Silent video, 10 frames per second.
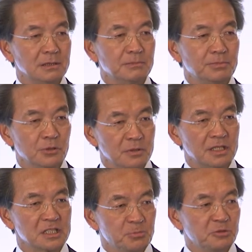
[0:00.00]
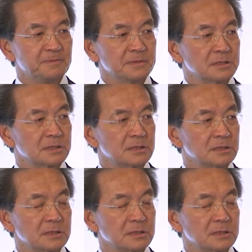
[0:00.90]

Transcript: protest movements